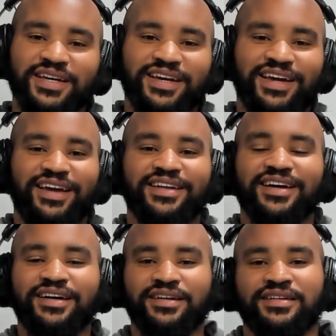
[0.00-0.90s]
And
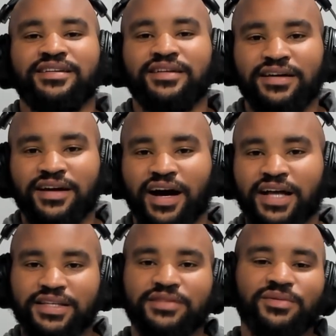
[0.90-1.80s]
I
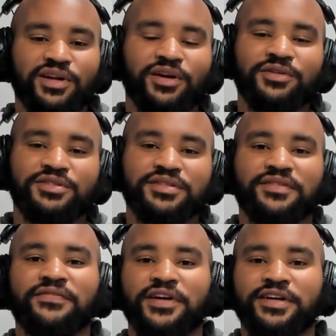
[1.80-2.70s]
did want to go to
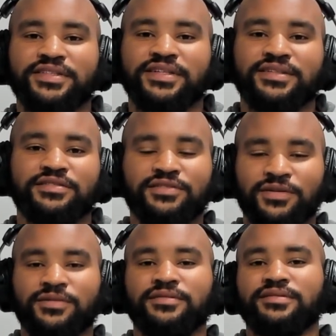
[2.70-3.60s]
some verses,
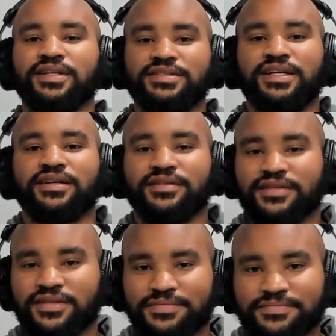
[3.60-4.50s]
so let's take a
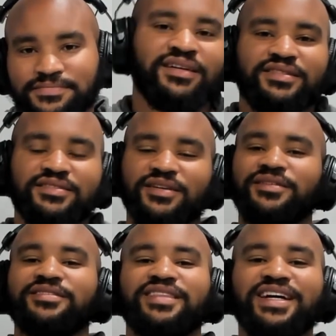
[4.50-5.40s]
look. So
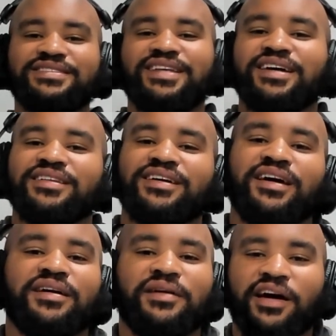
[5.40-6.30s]
let's take a look
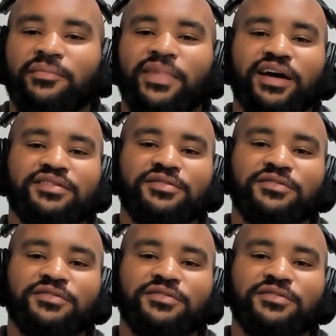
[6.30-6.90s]
at Matthew